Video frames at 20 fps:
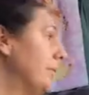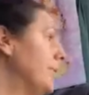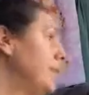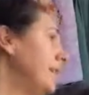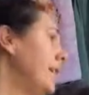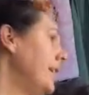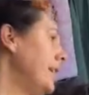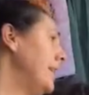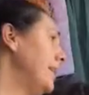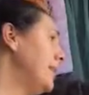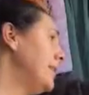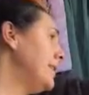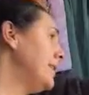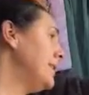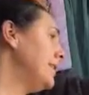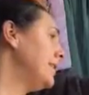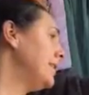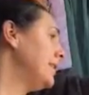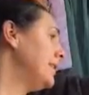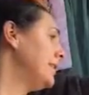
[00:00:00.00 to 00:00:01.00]
today
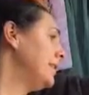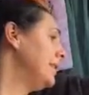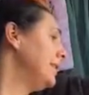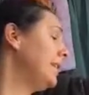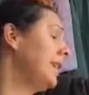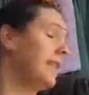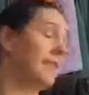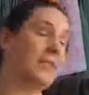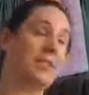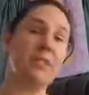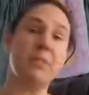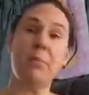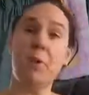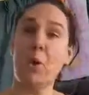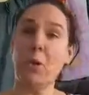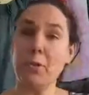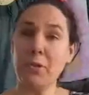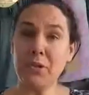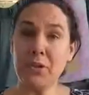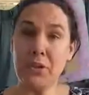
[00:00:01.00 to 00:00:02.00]
is, yes,
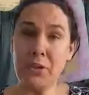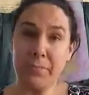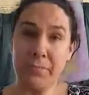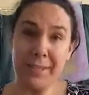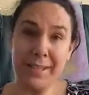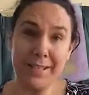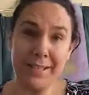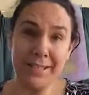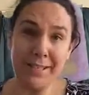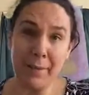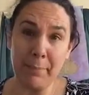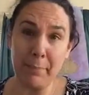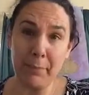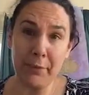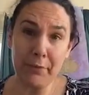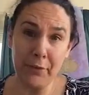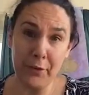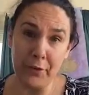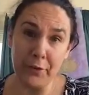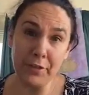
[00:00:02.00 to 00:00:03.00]
tomorrow is going to be December
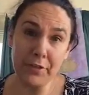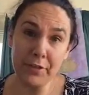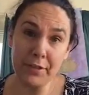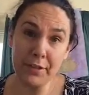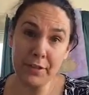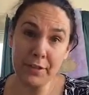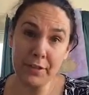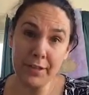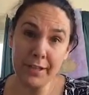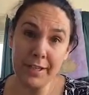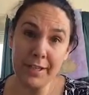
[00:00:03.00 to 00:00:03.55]
1st.